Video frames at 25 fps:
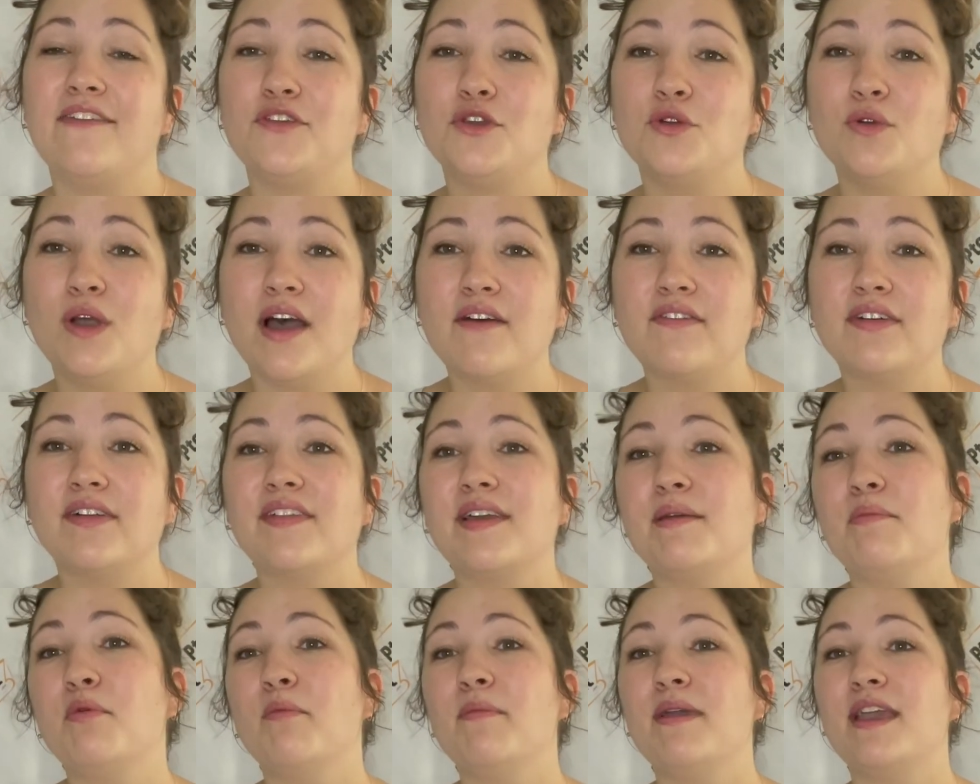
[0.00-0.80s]
If you
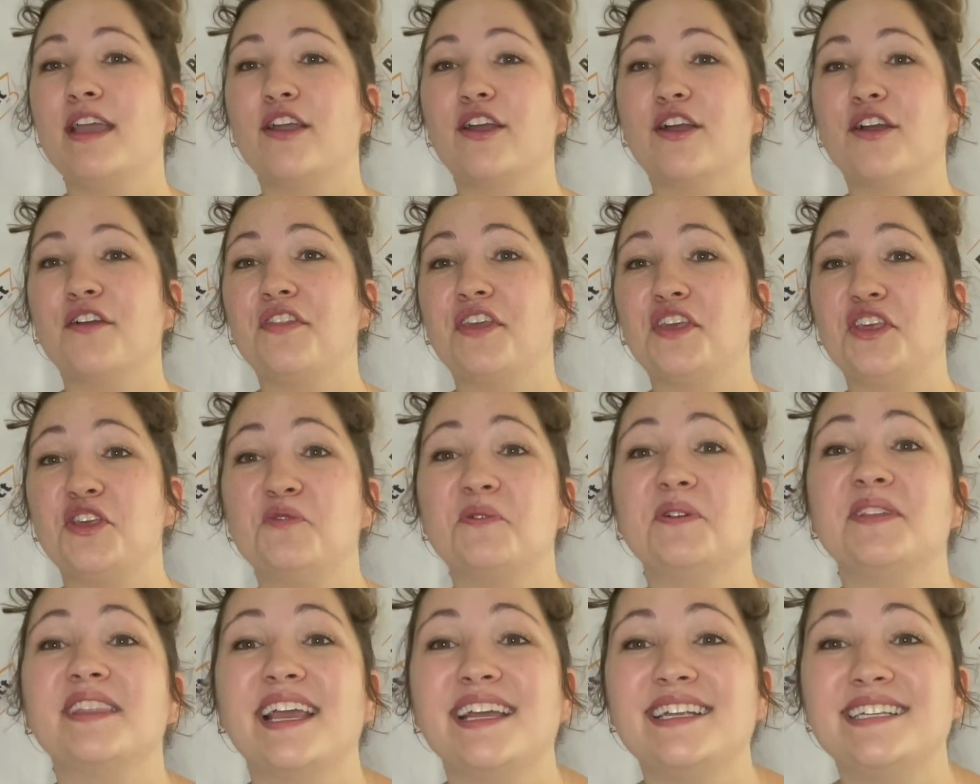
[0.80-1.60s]
have a label maker
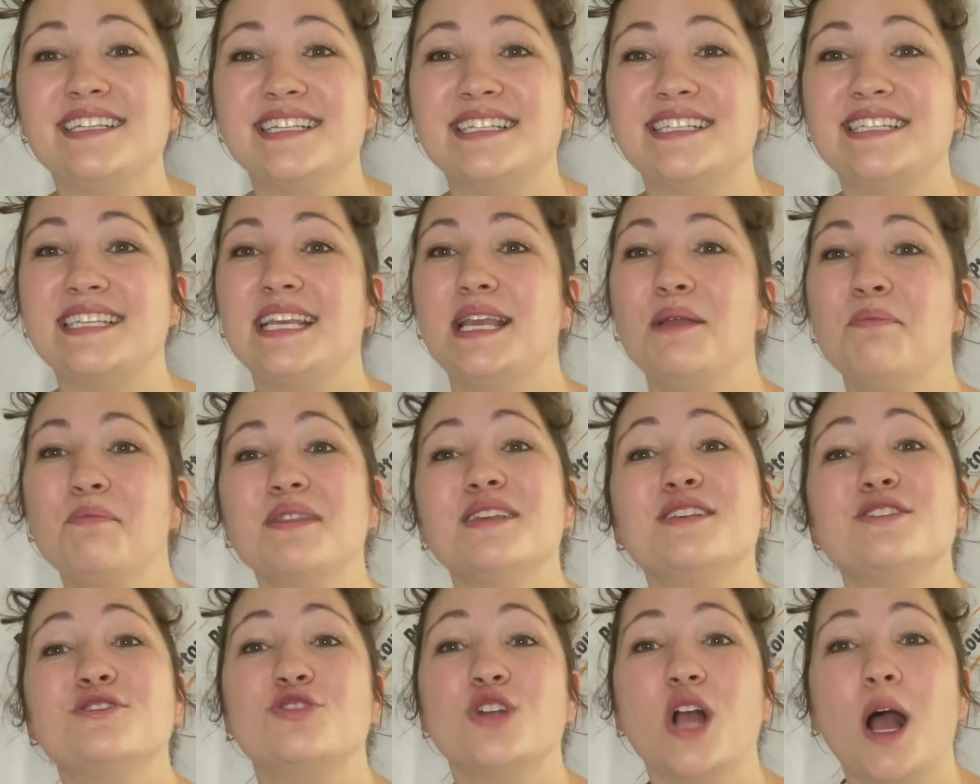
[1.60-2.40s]
that you would like to
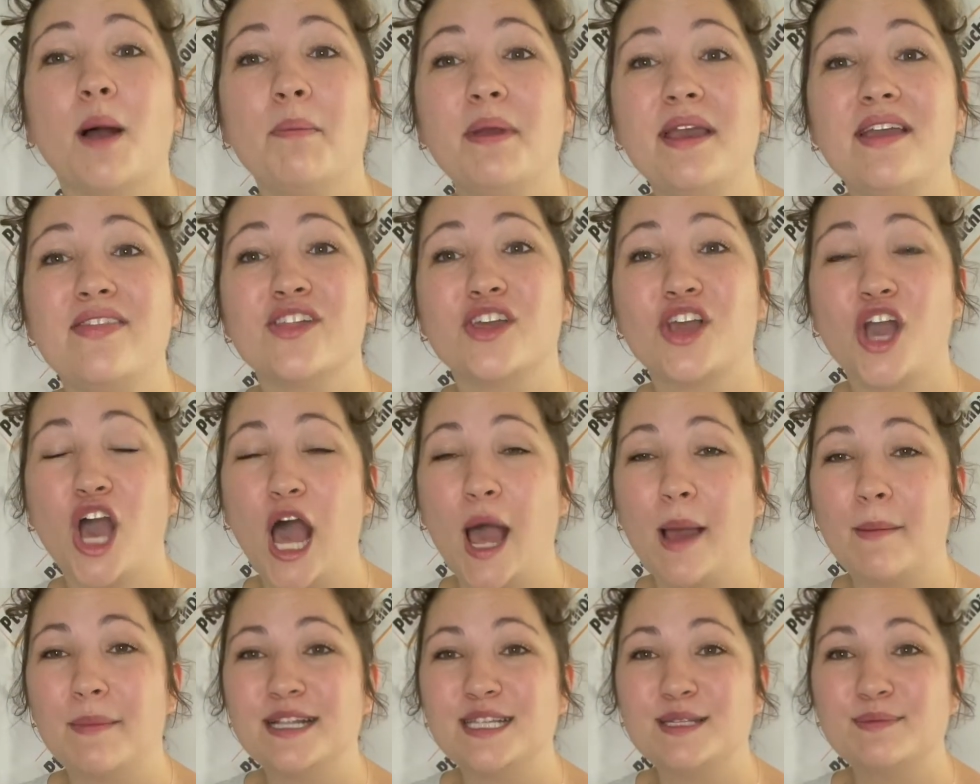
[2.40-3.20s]
see, please drop it in the
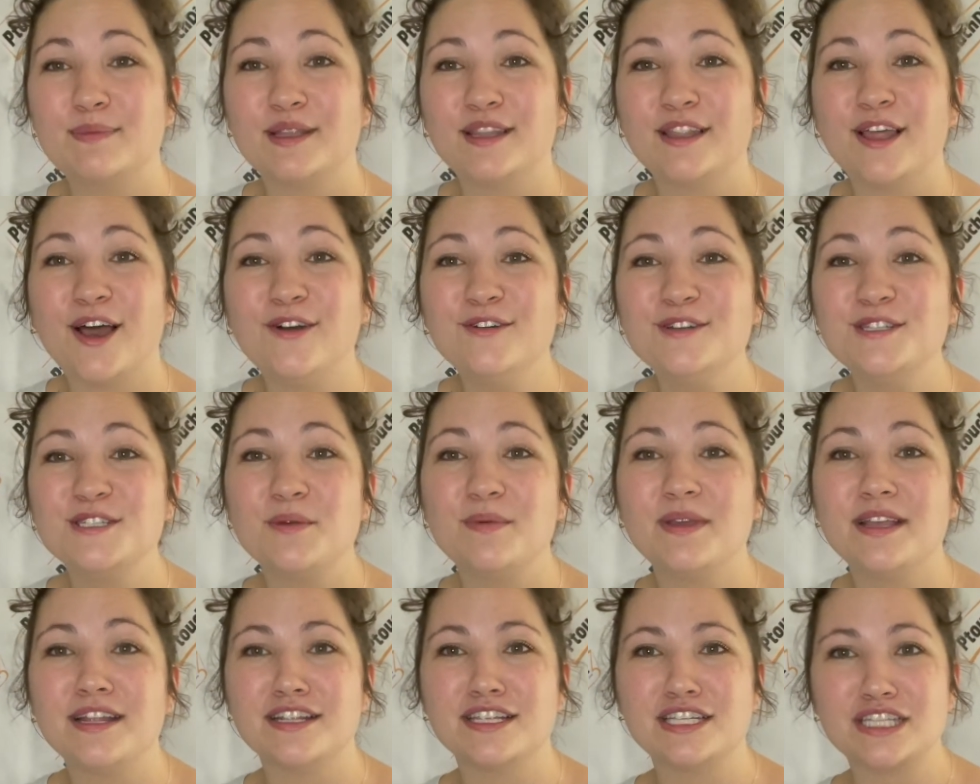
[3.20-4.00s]
comments
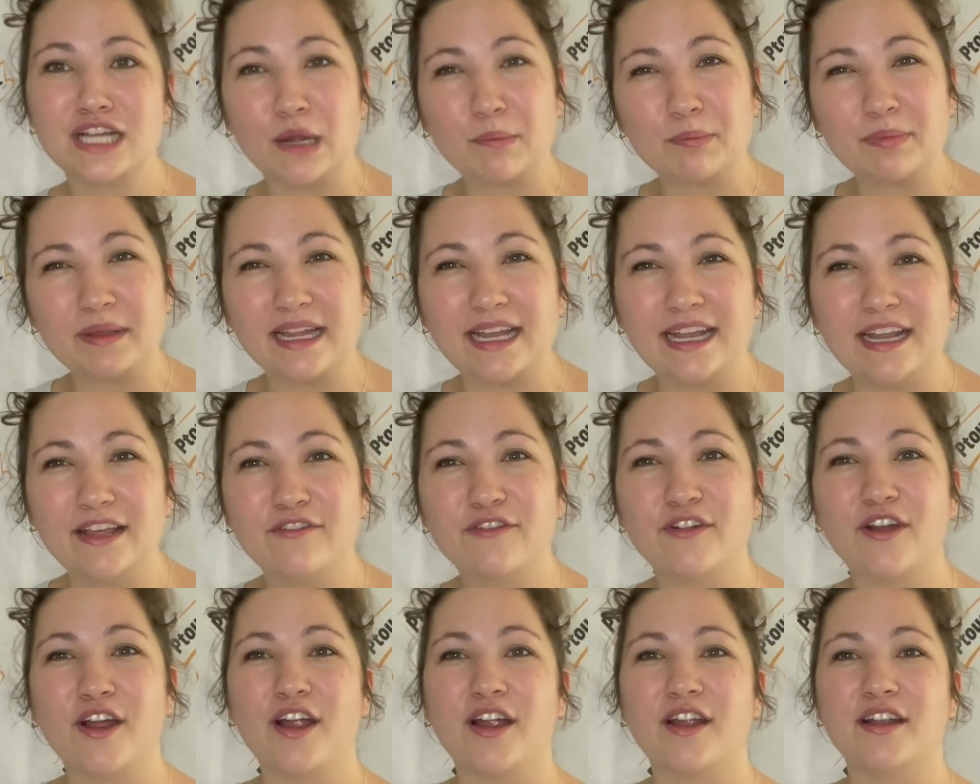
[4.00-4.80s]
below so we can start
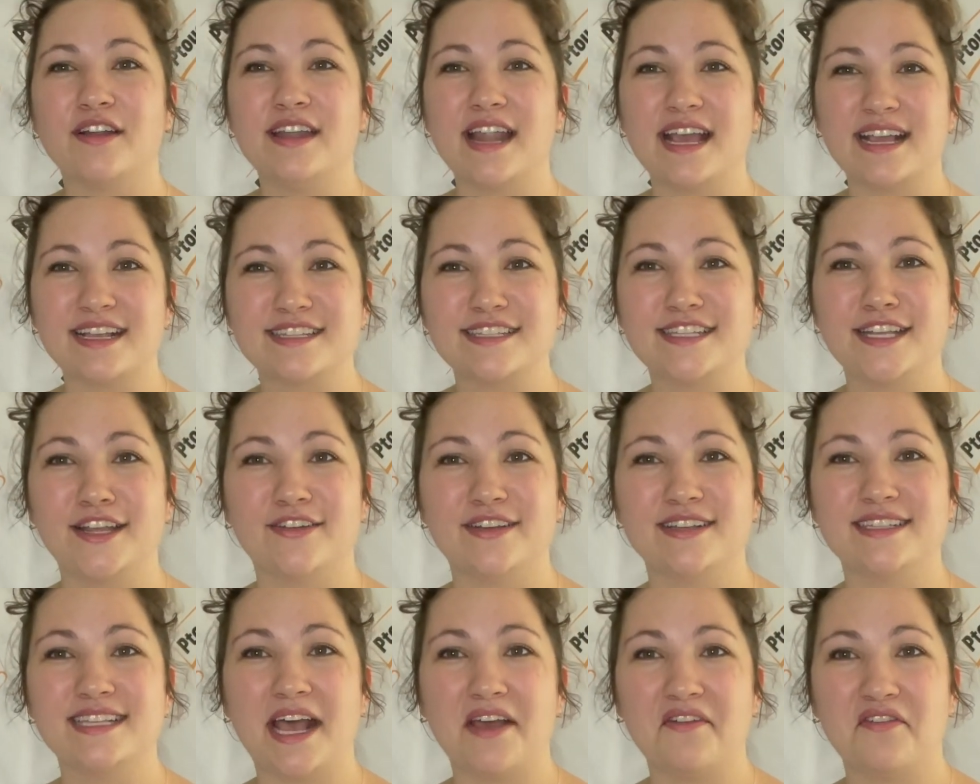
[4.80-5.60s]
planning for our
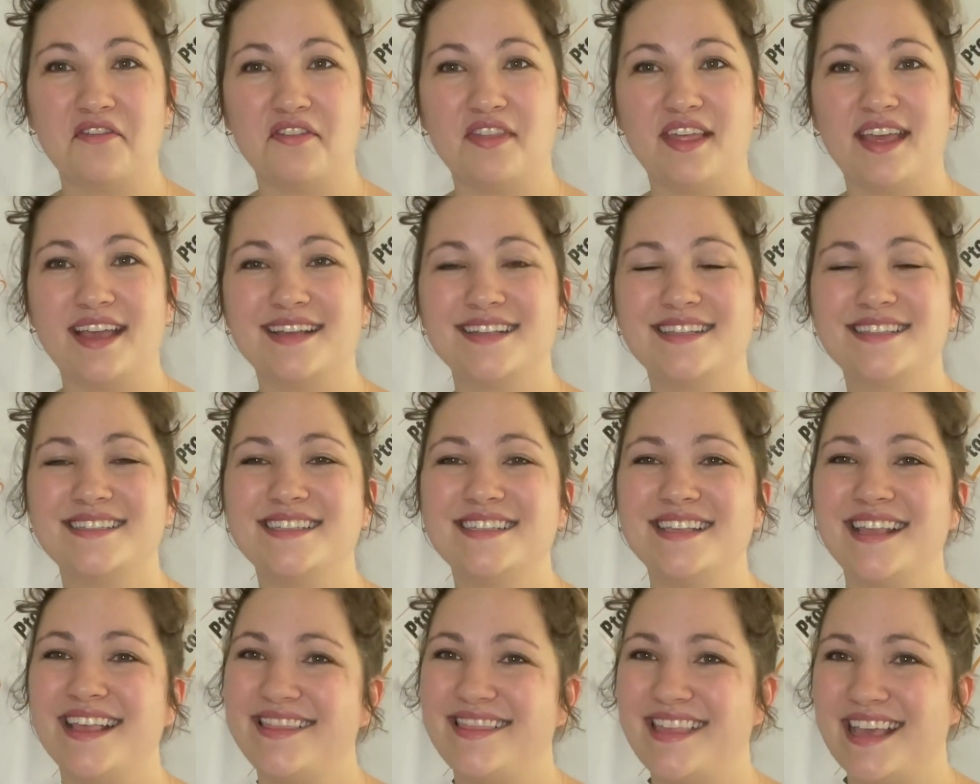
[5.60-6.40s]
next series after
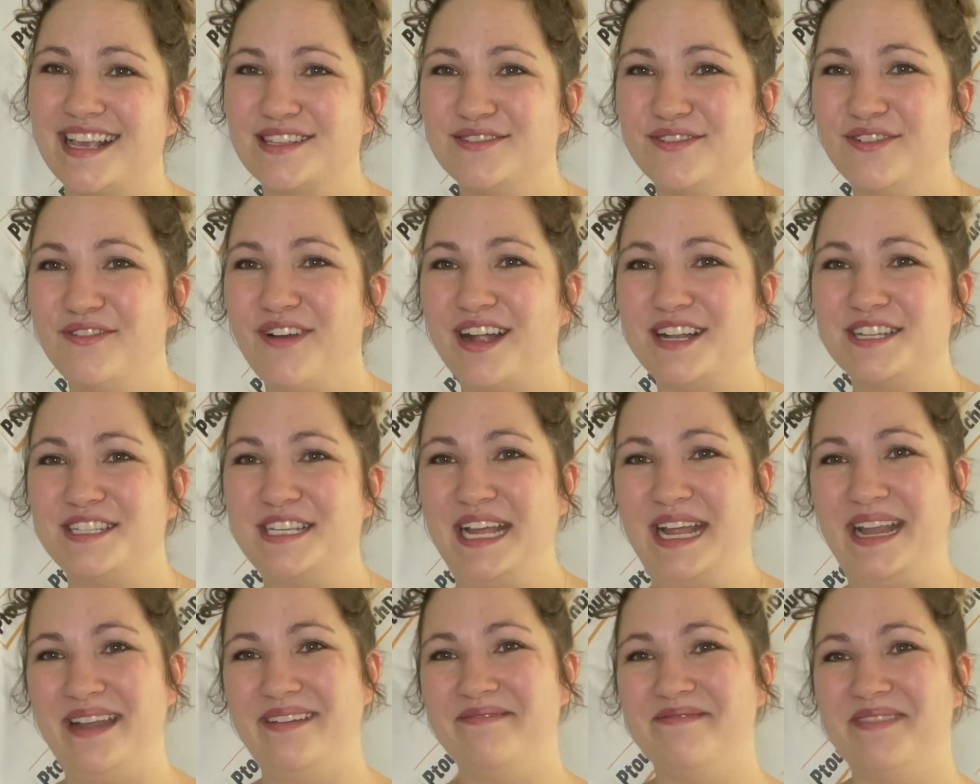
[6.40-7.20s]
this. Thanks for
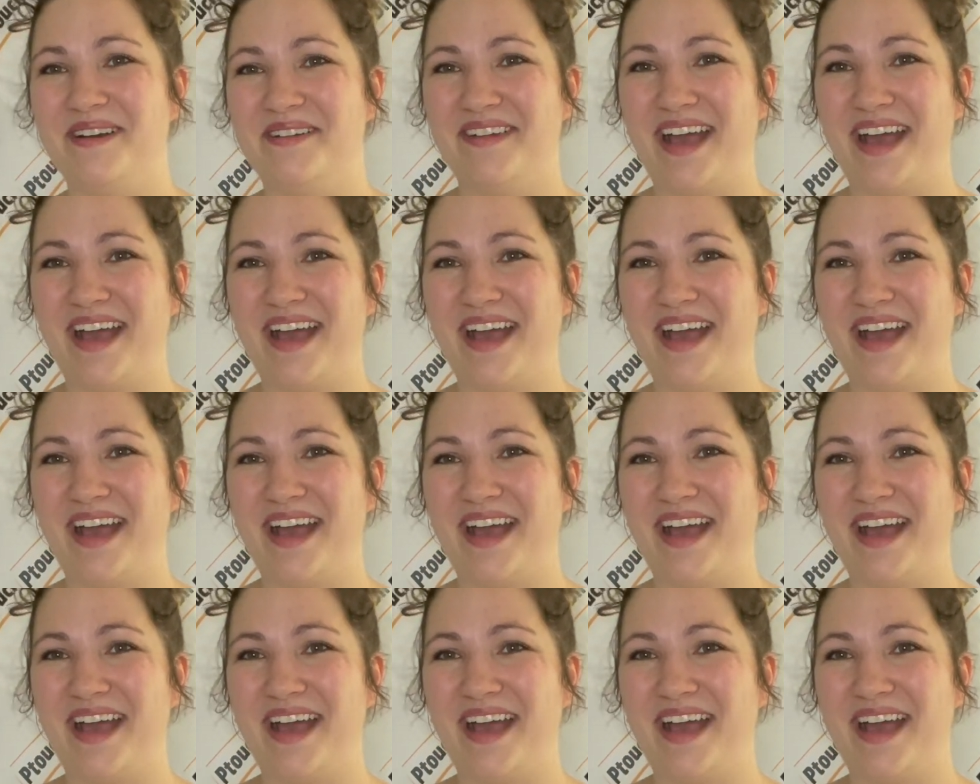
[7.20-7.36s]
watching.